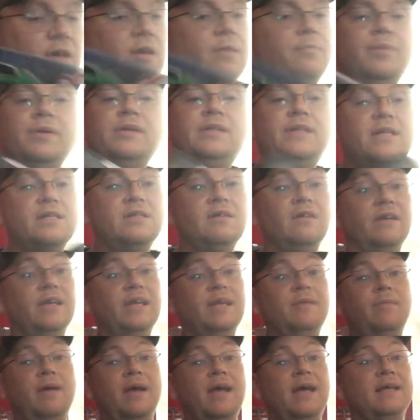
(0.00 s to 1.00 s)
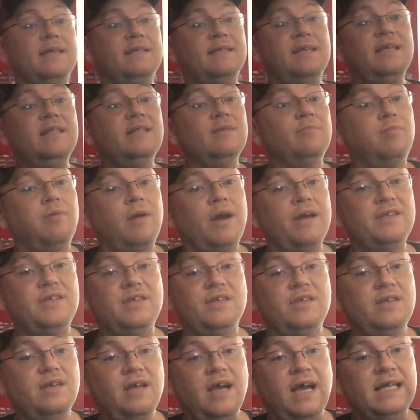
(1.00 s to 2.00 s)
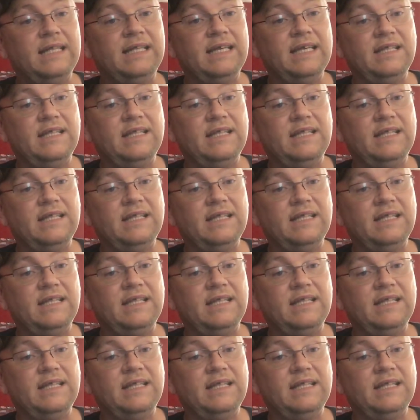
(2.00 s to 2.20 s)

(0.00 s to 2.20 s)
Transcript: going to put this on eBay. I seen the prices. I